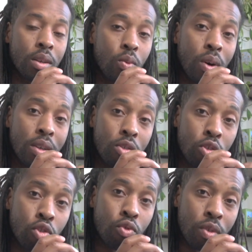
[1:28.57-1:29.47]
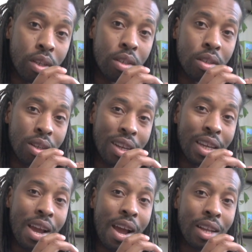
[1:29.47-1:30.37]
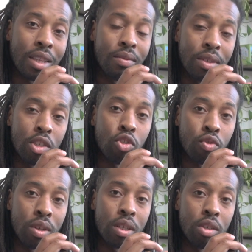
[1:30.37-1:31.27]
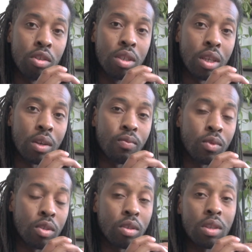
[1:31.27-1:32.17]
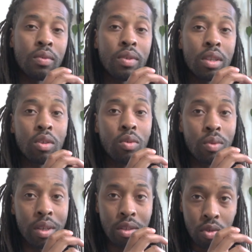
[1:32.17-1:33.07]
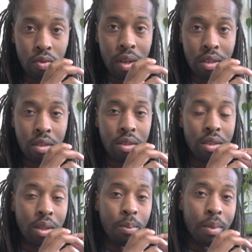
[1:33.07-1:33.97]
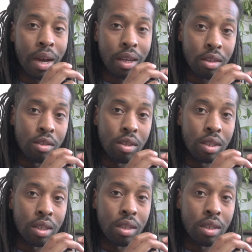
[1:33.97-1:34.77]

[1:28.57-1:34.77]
And while you straighten, like actively straighten your knee, you're gonna feel a great stretch to the back of your knee